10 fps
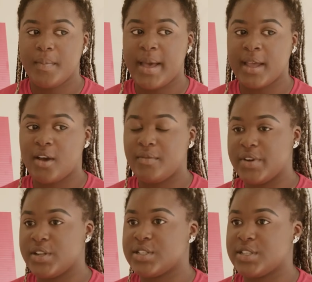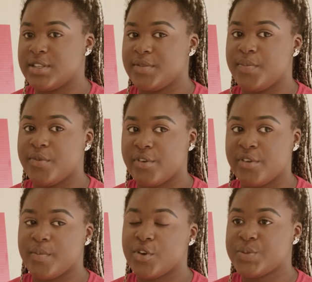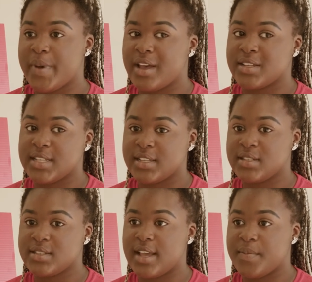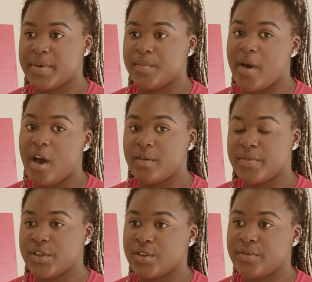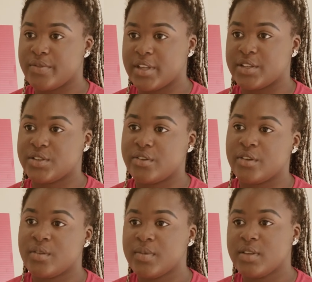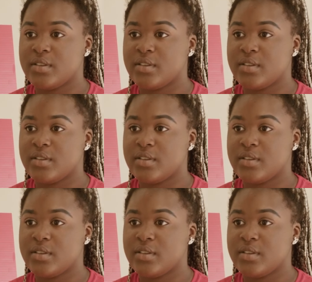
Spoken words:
my confidence has improved much better since I've been part of the youth theatre group.